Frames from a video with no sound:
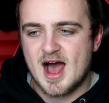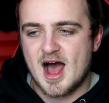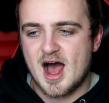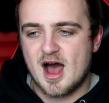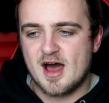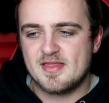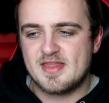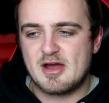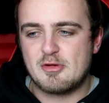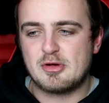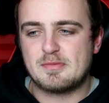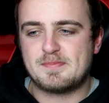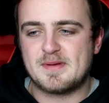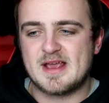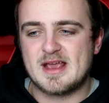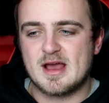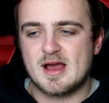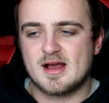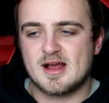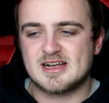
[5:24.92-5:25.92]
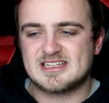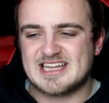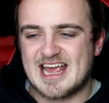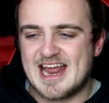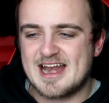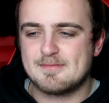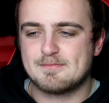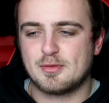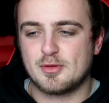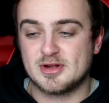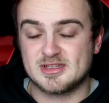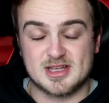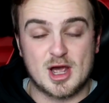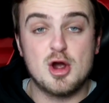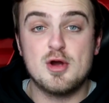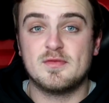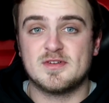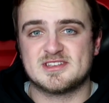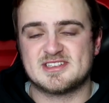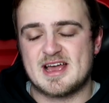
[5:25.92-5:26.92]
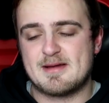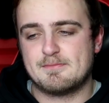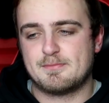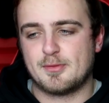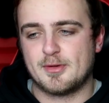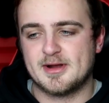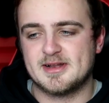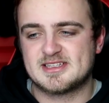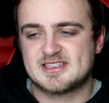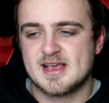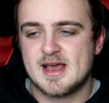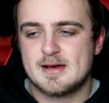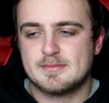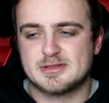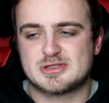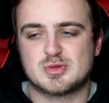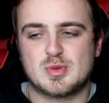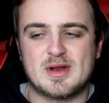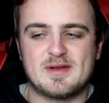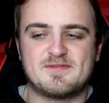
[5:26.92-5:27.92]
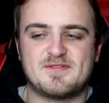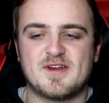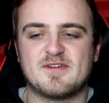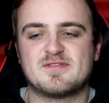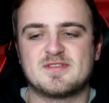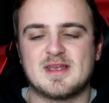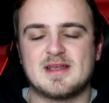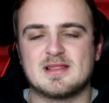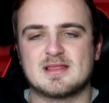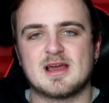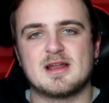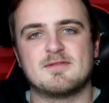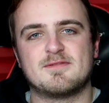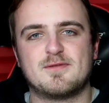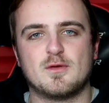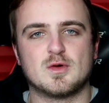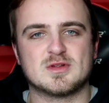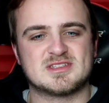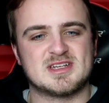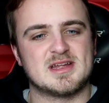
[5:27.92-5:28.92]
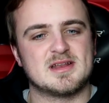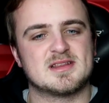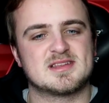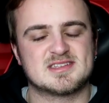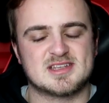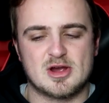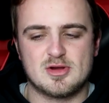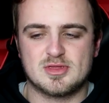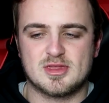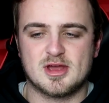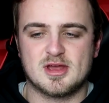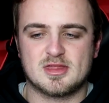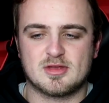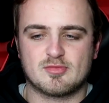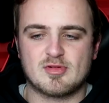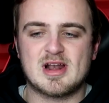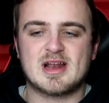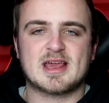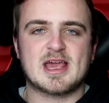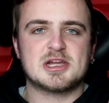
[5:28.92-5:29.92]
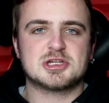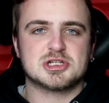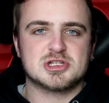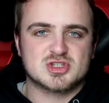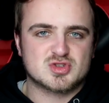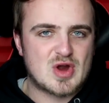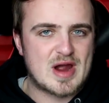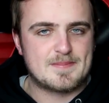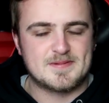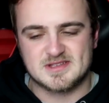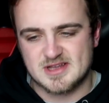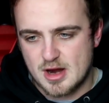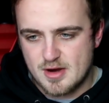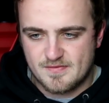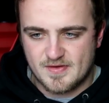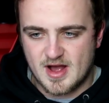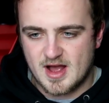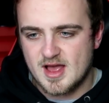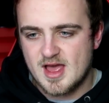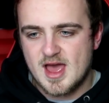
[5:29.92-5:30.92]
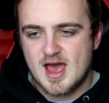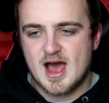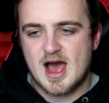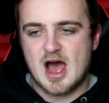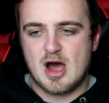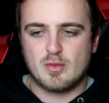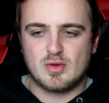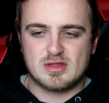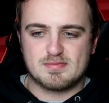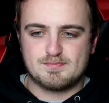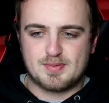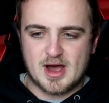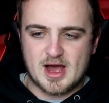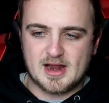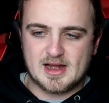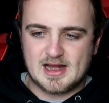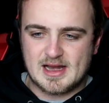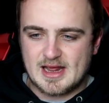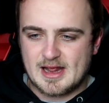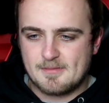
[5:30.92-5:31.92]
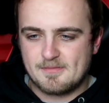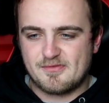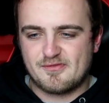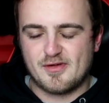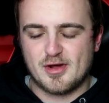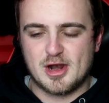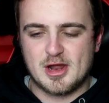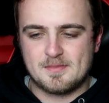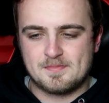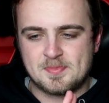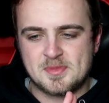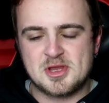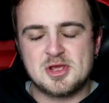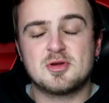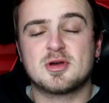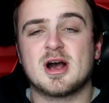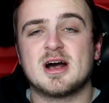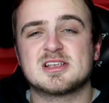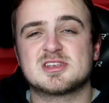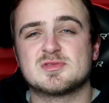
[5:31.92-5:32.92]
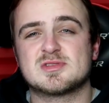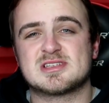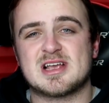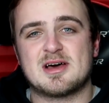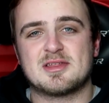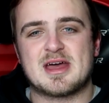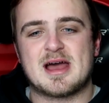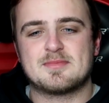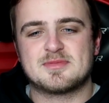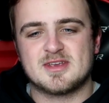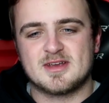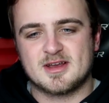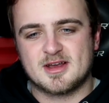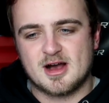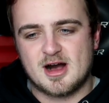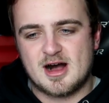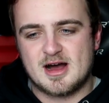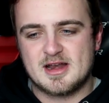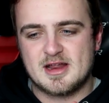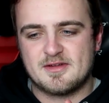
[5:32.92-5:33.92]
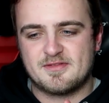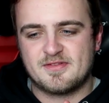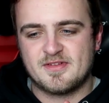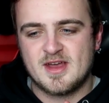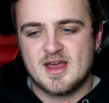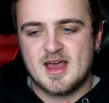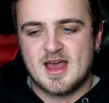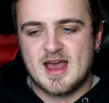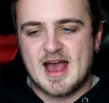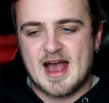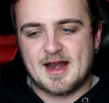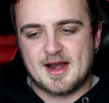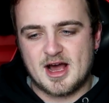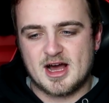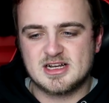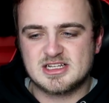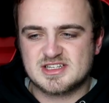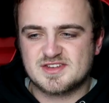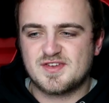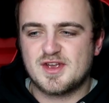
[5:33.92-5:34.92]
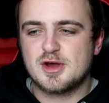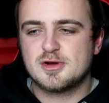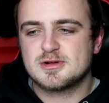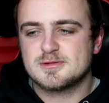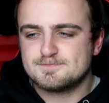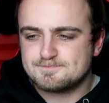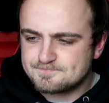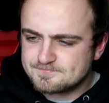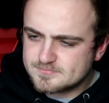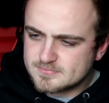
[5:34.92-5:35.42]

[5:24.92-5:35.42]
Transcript: there would be 10 points, over 10 points between 15th and 14th. So the relegation scrap is over with Burnley, Fulham, Newcastle, Southampton, Cardiff, and Huddersfield.